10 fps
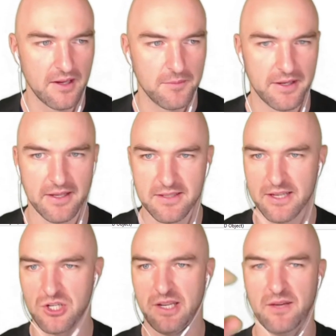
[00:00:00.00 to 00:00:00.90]
But
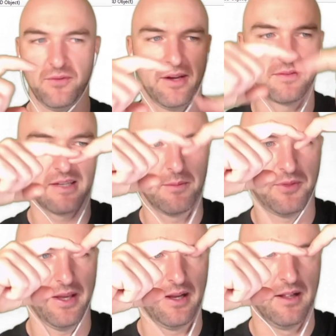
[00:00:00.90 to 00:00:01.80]
essentially, if you have
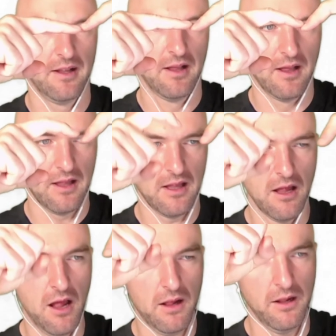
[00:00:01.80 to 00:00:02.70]
something
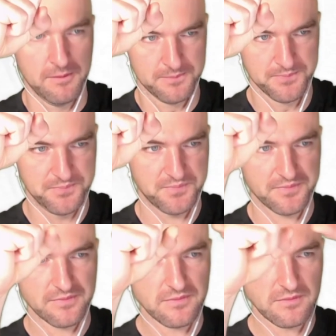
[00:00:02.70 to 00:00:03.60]

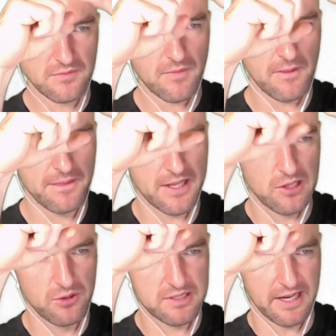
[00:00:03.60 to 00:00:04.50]
that
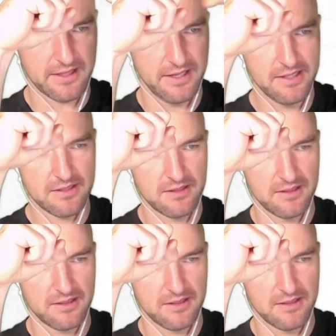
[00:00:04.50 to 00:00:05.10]
looks like this,